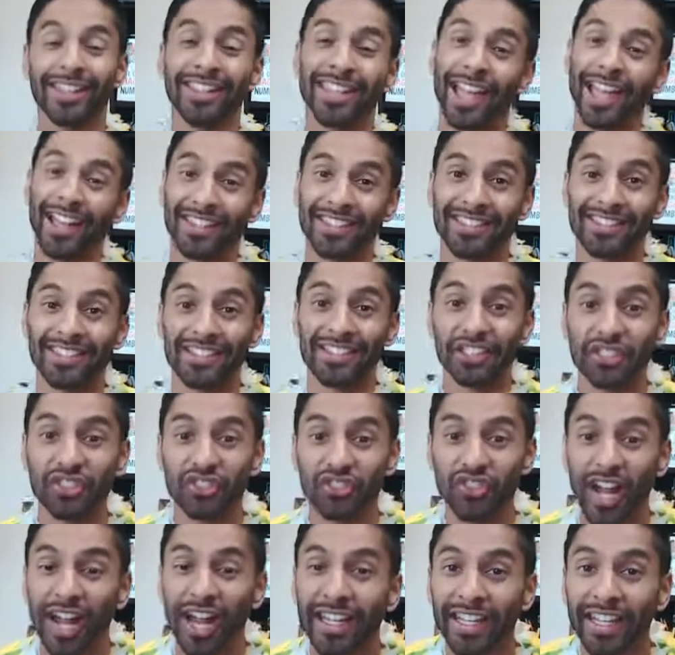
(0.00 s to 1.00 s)
Gangster
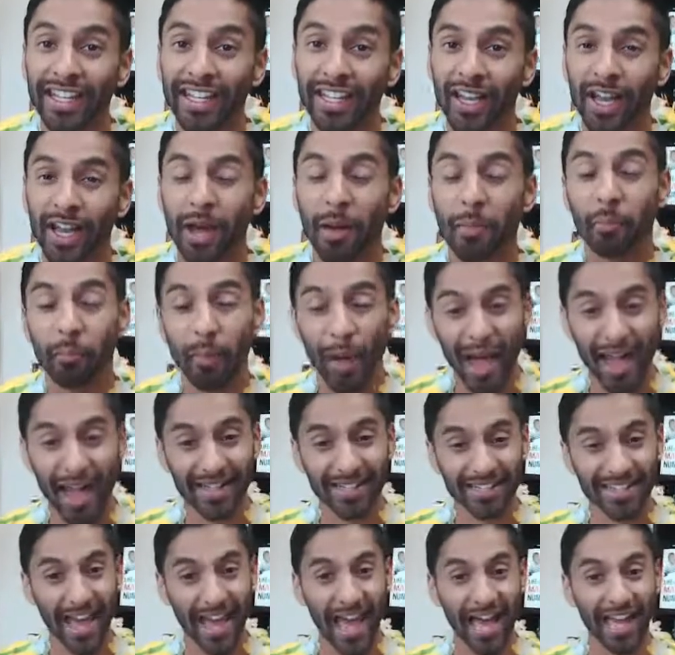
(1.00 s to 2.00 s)
Granny,
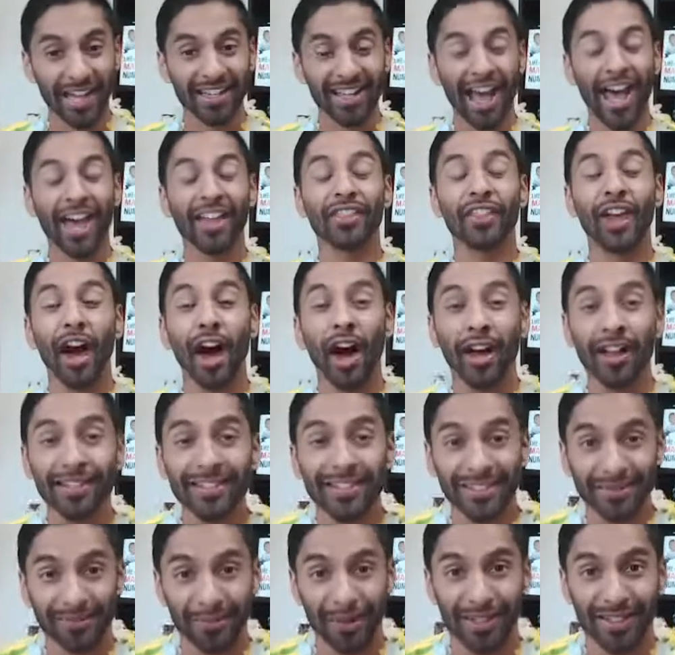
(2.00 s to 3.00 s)
Bad Dad, and the
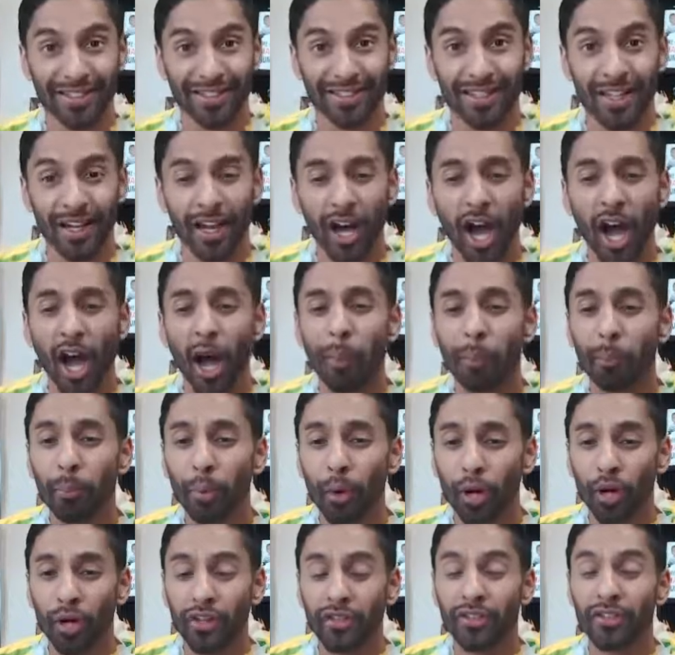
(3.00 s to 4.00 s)
Ice Monster are
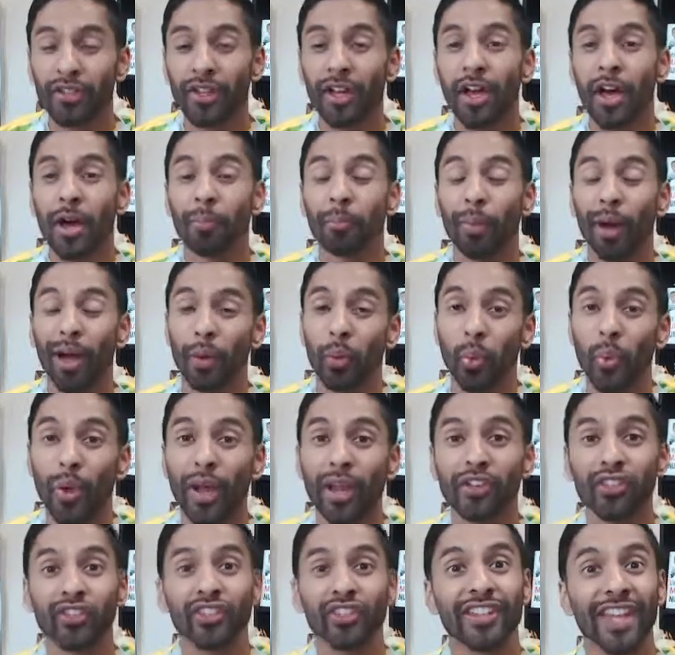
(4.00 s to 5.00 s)
books by
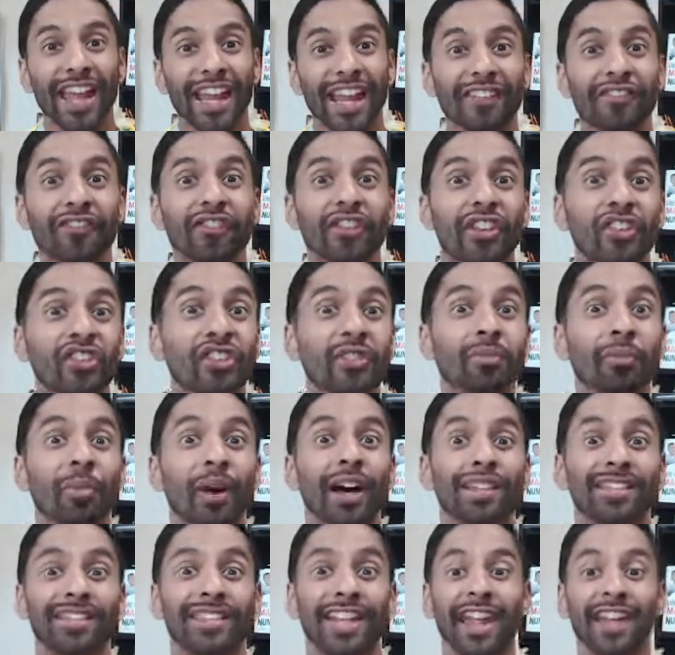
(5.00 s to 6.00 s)
which television
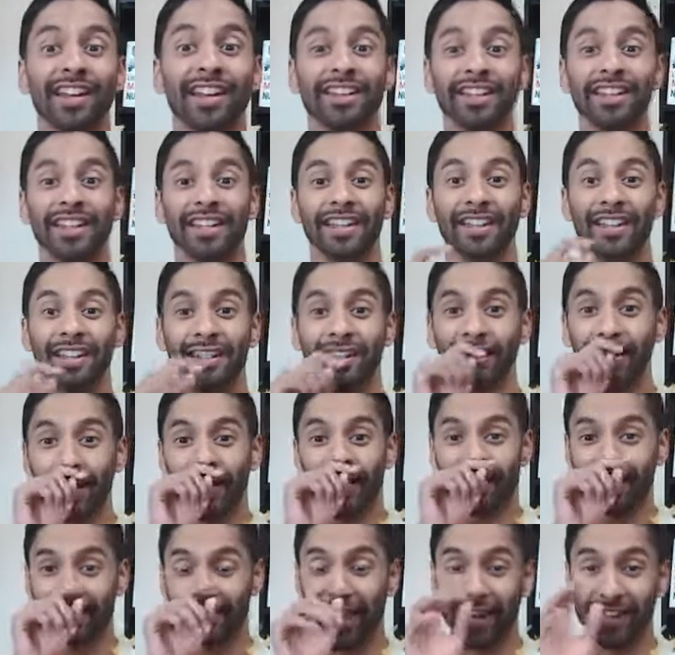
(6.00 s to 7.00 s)
personality?
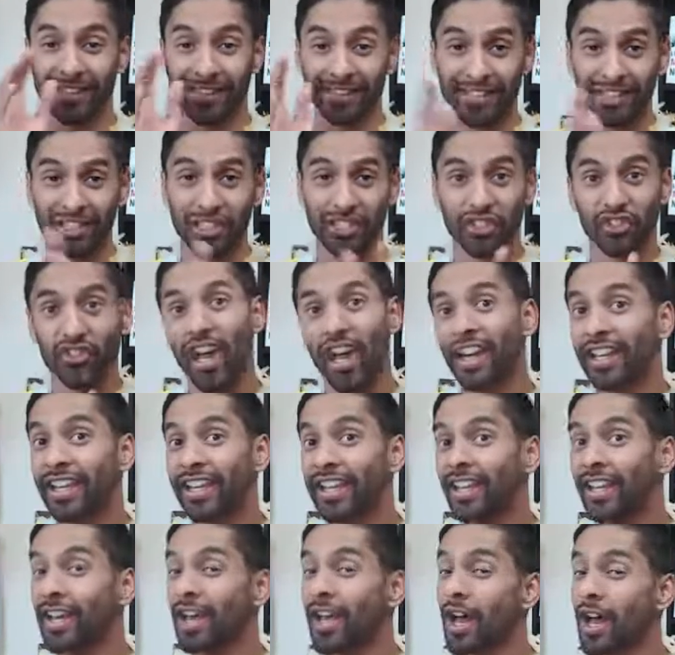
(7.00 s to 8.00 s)
Gangster
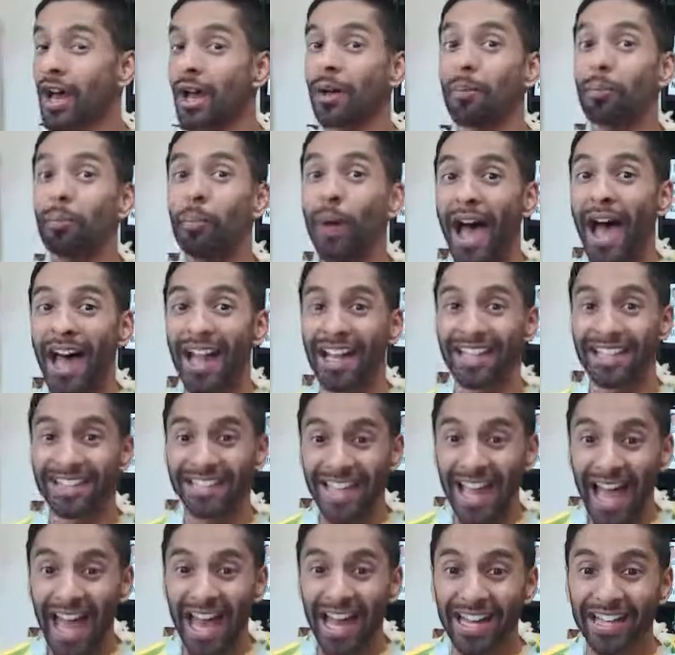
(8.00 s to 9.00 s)
Granny, Bad
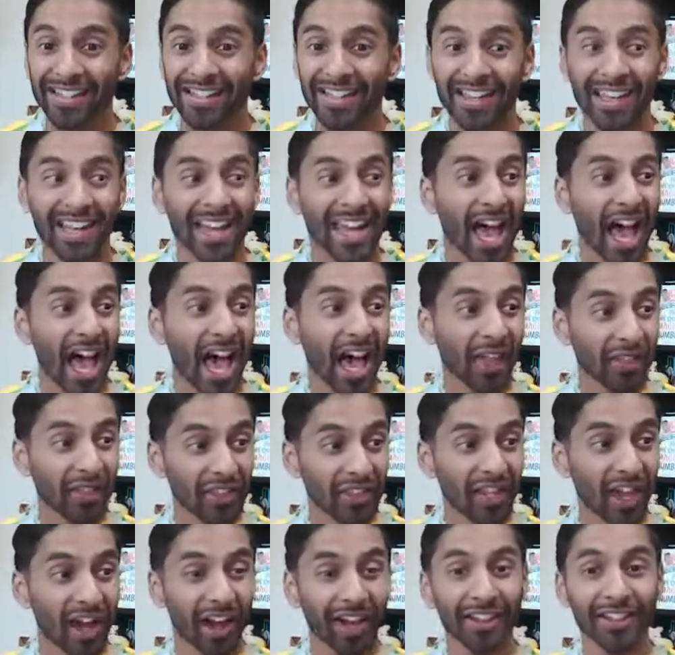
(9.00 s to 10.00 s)
Dad,
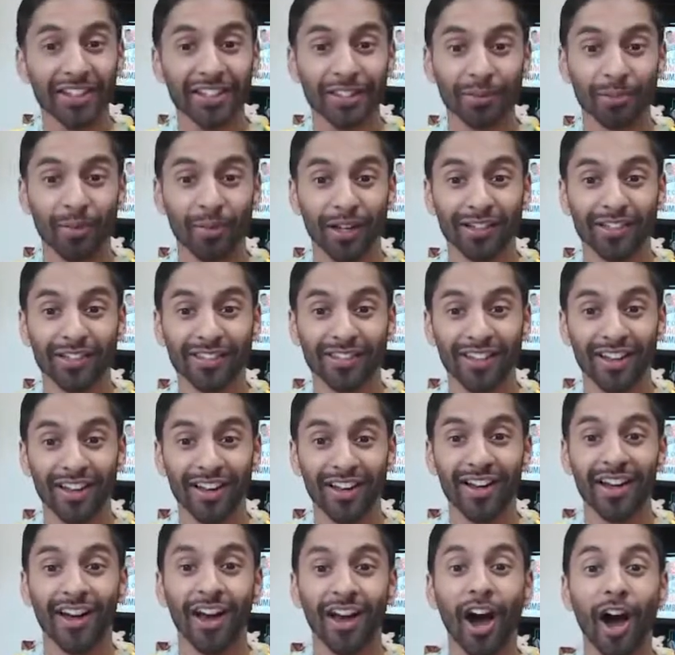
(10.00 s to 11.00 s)
and the Ice
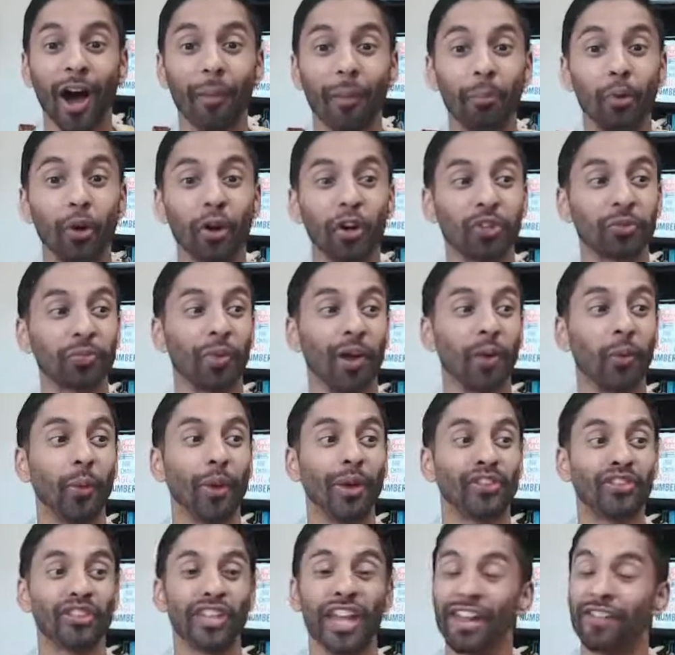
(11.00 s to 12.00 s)
Monster are books by
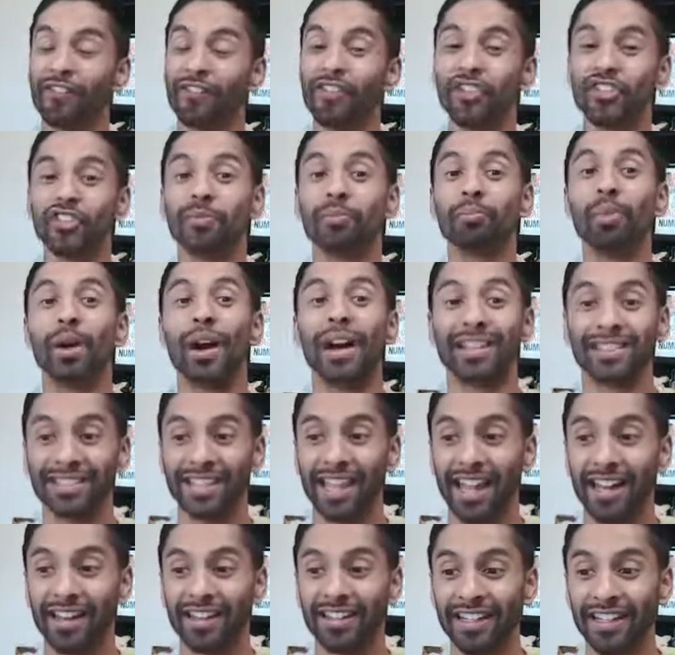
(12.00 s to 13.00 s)
which television
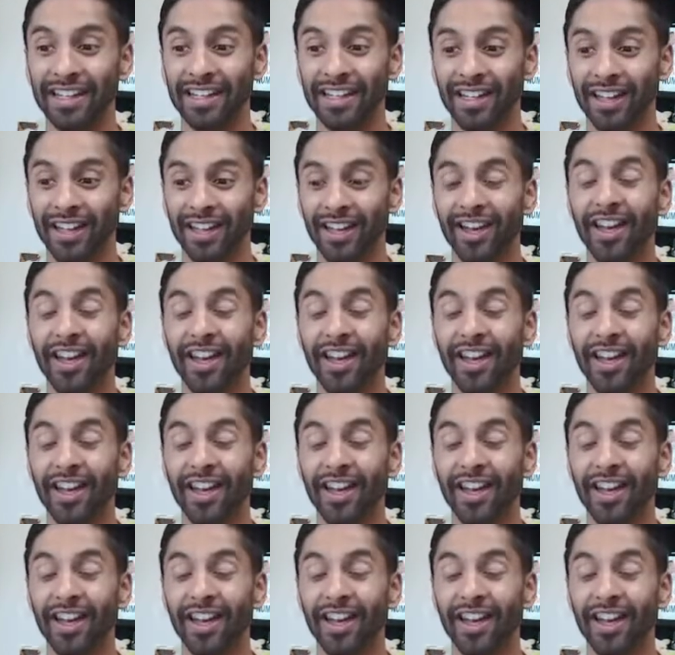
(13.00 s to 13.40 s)
personality?